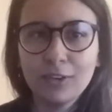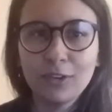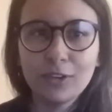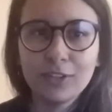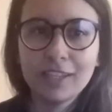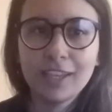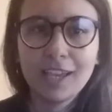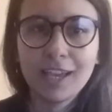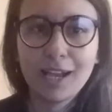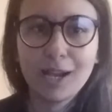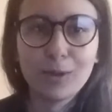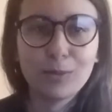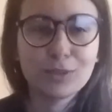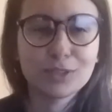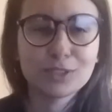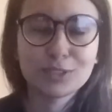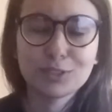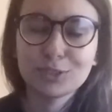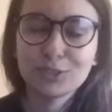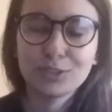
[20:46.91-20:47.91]
oh yeah, I
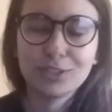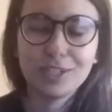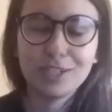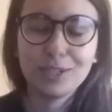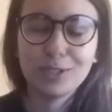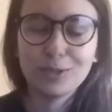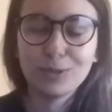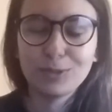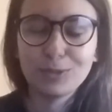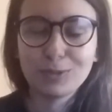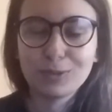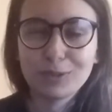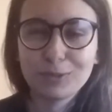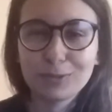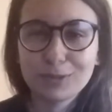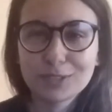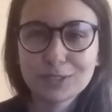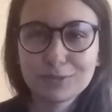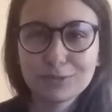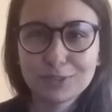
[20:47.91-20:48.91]
was totally cool when I
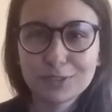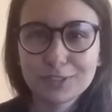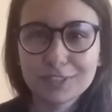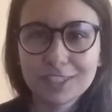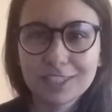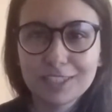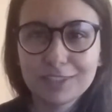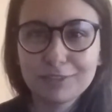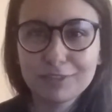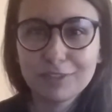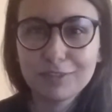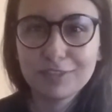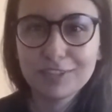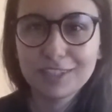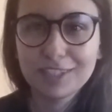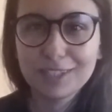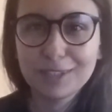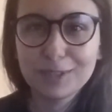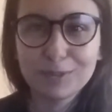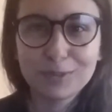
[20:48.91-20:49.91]
was 14 and
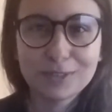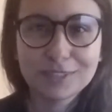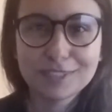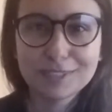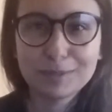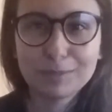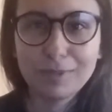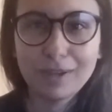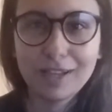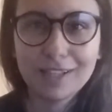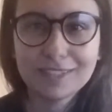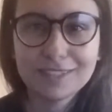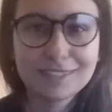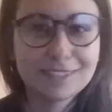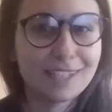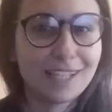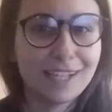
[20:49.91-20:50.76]
15, I was the best.